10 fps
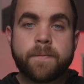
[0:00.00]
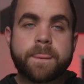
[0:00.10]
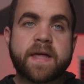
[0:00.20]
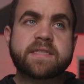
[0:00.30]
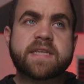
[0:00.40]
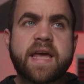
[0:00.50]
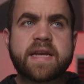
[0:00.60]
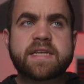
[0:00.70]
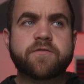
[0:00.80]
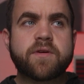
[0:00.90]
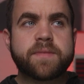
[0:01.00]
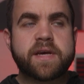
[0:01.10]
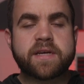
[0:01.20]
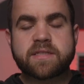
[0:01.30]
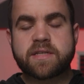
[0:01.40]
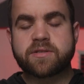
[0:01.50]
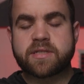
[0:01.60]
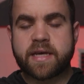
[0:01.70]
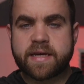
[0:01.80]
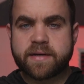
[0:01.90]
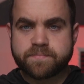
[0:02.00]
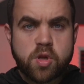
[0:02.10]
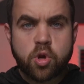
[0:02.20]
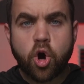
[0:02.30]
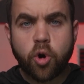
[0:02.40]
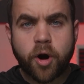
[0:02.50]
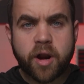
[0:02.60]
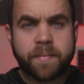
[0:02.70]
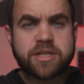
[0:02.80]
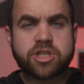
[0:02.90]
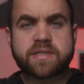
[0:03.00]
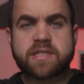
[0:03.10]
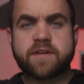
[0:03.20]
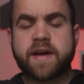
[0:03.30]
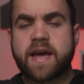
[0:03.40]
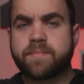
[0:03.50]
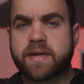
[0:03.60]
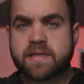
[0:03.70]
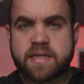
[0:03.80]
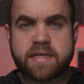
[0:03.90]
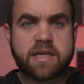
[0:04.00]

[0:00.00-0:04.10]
That's kind of different because there's like home automation stuff kind of mixed in,